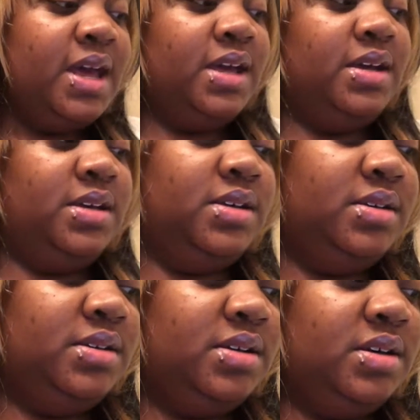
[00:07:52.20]

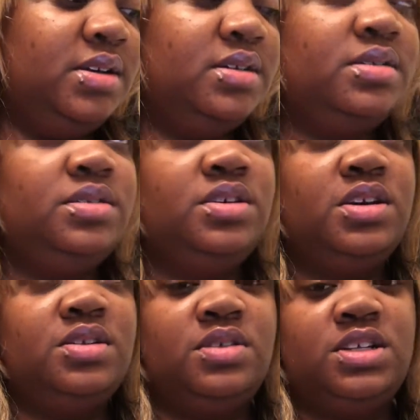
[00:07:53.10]
And you
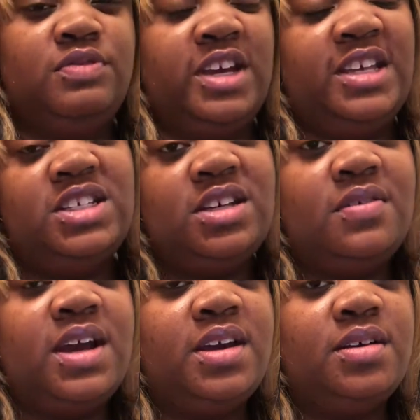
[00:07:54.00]
can do this for
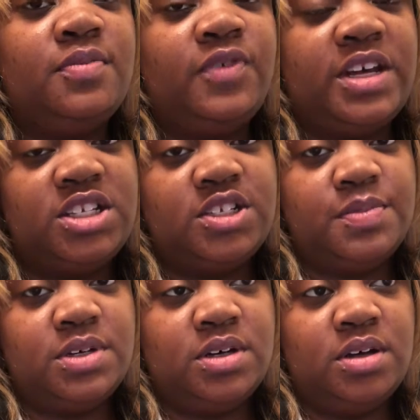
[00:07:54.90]
Instagram,
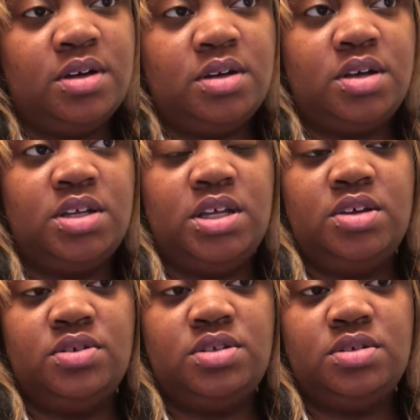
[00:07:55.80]
Facebook,
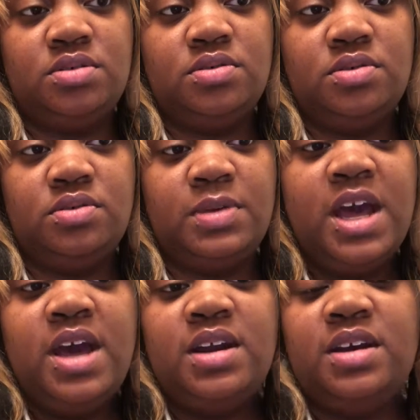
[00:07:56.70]
YouTube.
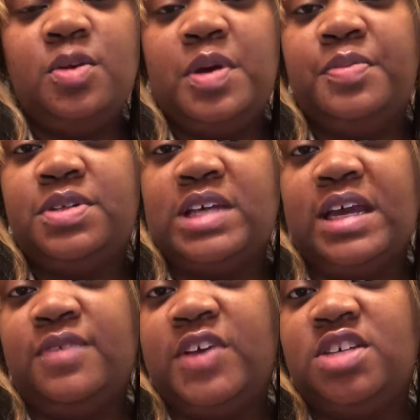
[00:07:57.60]
Now, I know people say
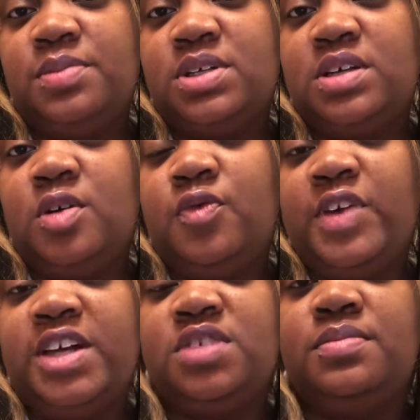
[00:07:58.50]
that Facebook is
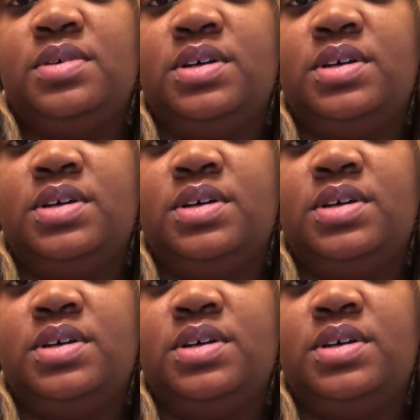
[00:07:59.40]
old-fashioned,